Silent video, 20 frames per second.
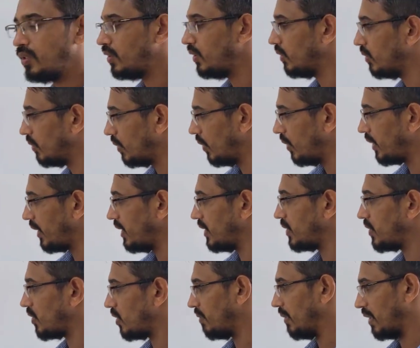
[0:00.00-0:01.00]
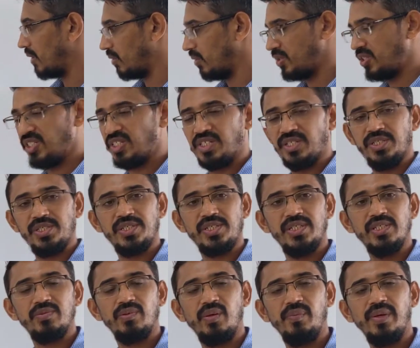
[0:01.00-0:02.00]
Your voltage drop across this
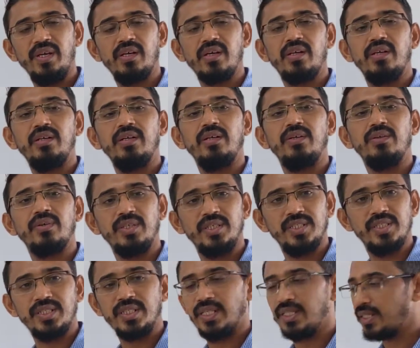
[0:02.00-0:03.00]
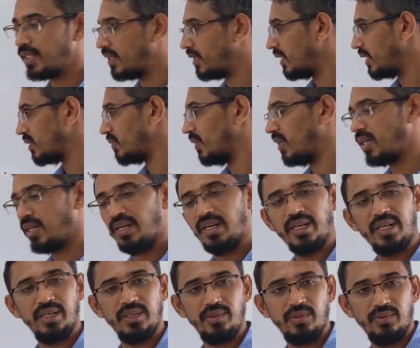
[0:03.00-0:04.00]
resistance will be current into resistance, and that's what?
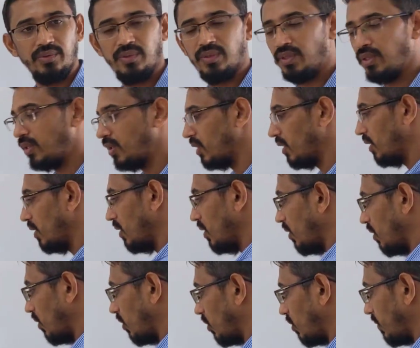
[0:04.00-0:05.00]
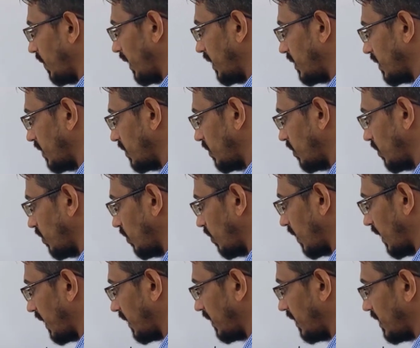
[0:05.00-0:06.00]
Negative. Or by chance you go
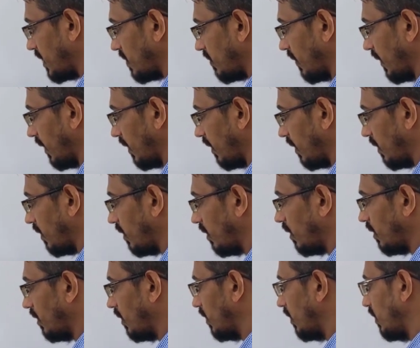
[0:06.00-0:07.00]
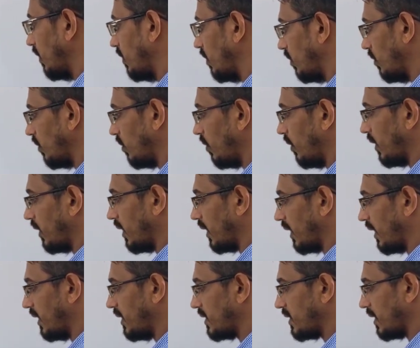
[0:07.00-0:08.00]
like this way, you are going
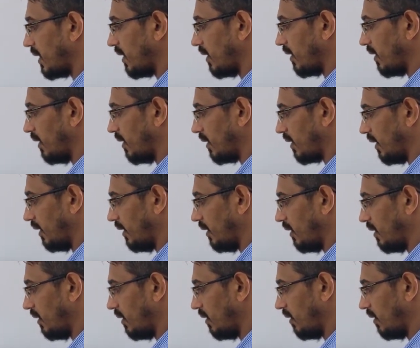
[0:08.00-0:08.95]
against the current, right?